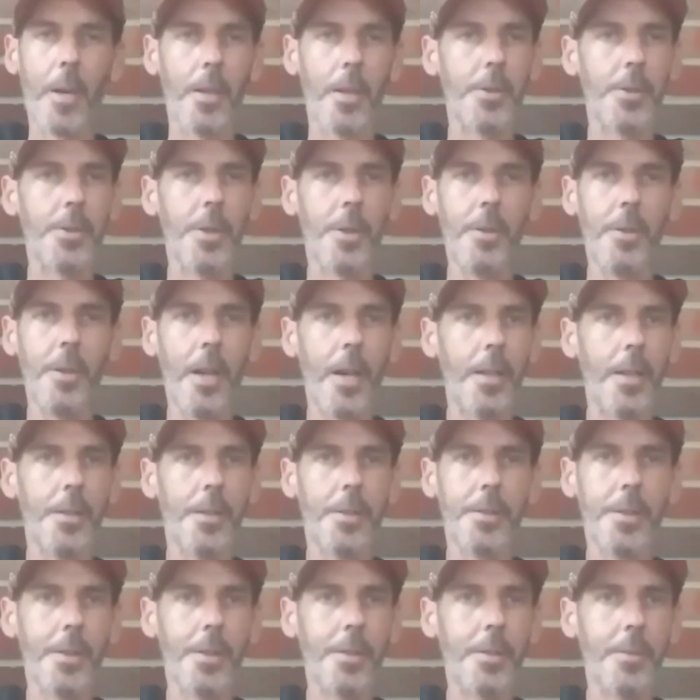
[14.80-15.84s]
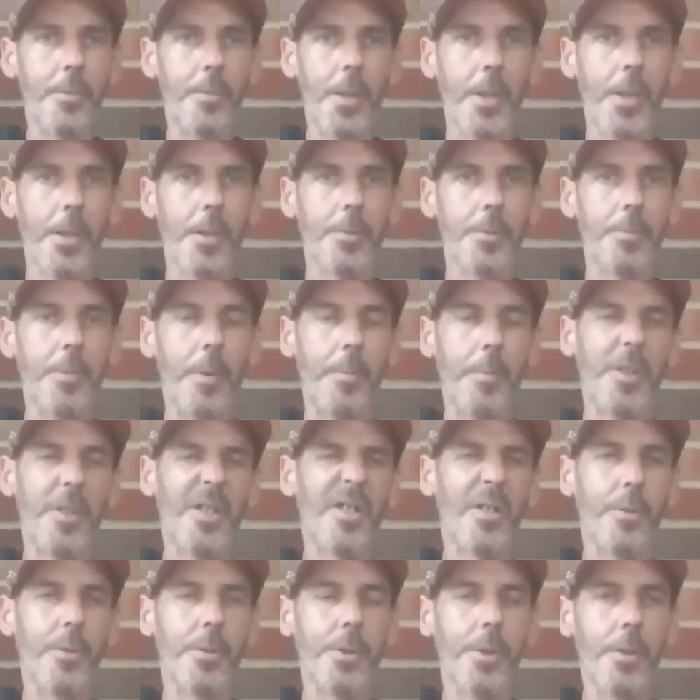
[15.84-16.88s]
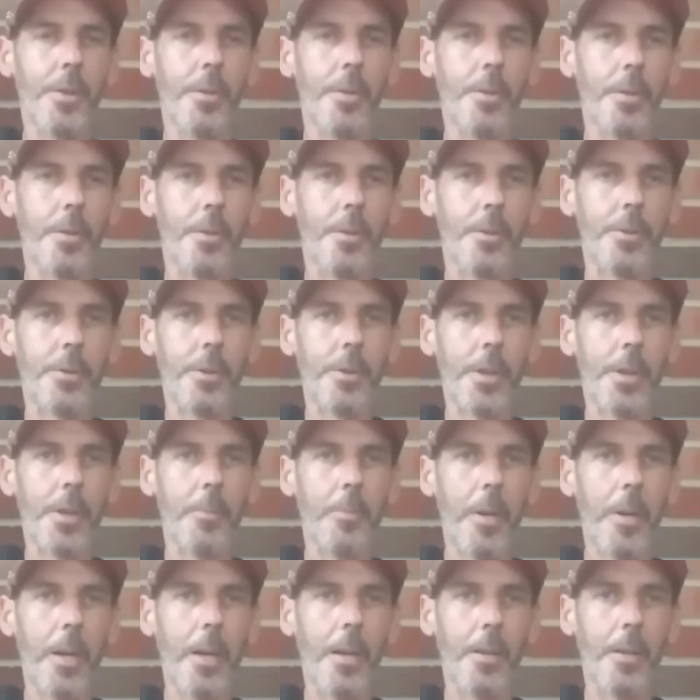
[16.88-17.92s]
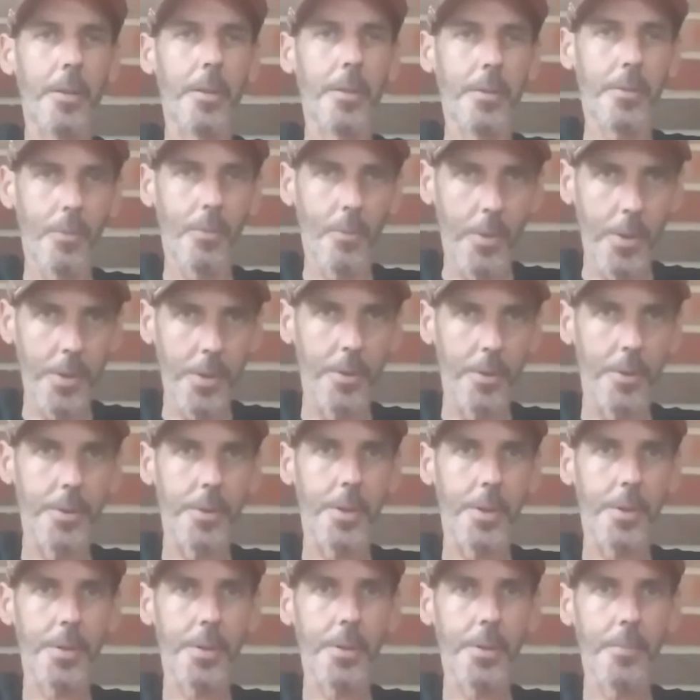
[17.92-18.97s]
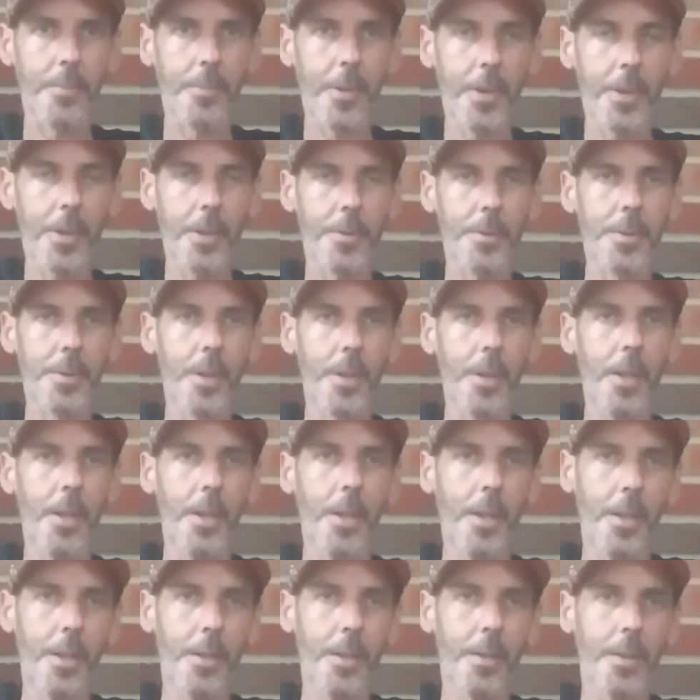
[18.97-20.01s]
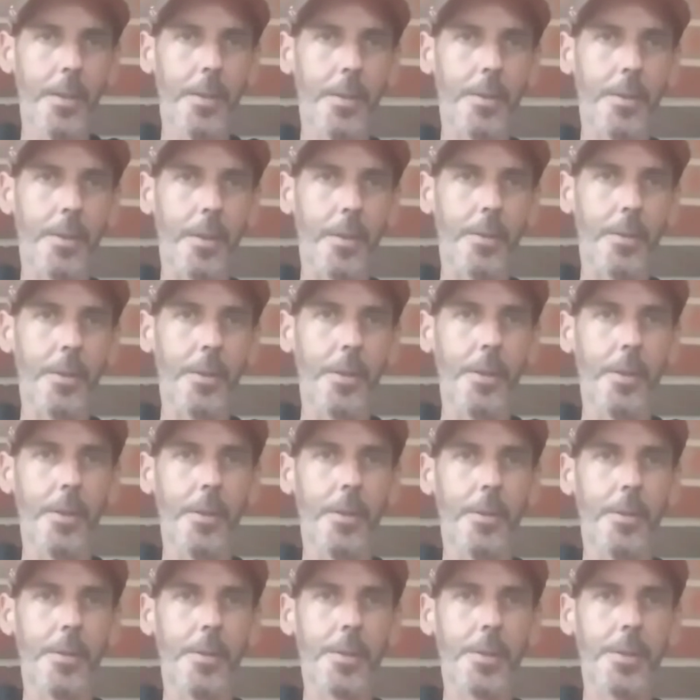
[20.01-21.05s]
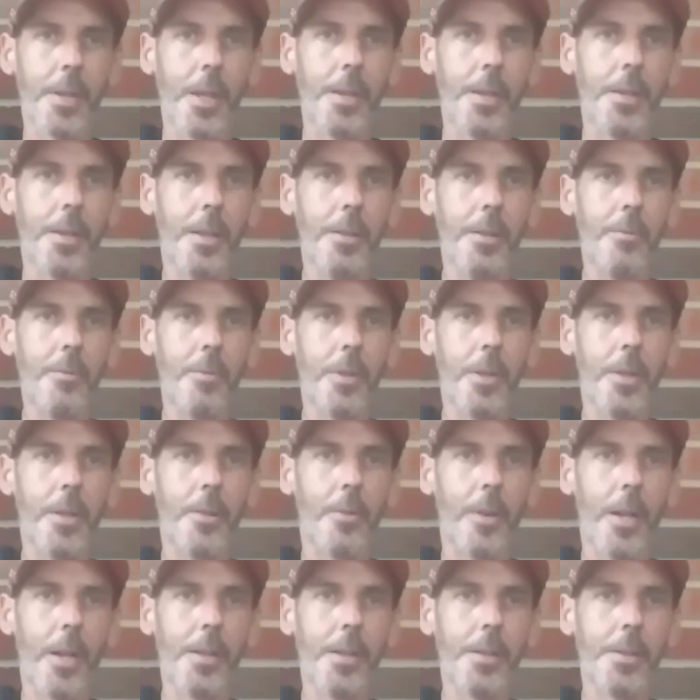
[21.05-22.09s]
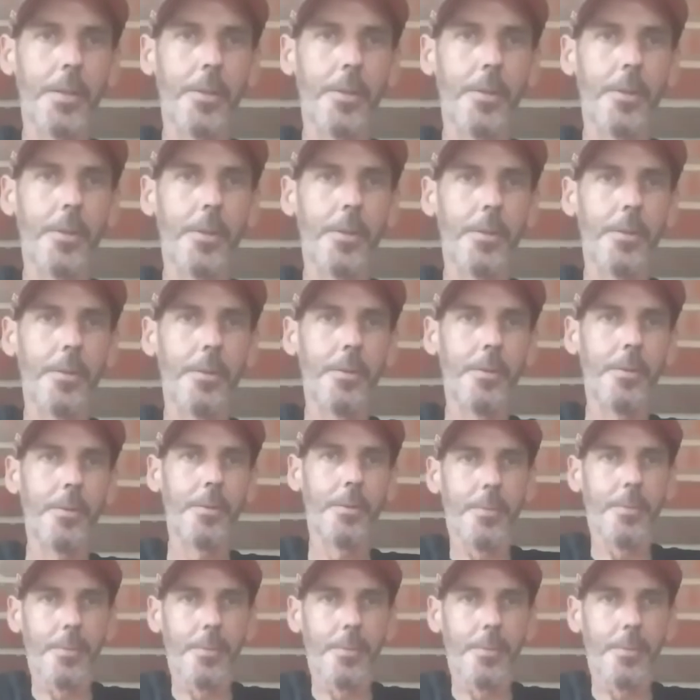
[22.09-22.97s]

I'm not going to show you how to adjust the valves, but I'm just going to show you a little trick about when you're adjusting the valves. So stay tuned, we'll get right into it.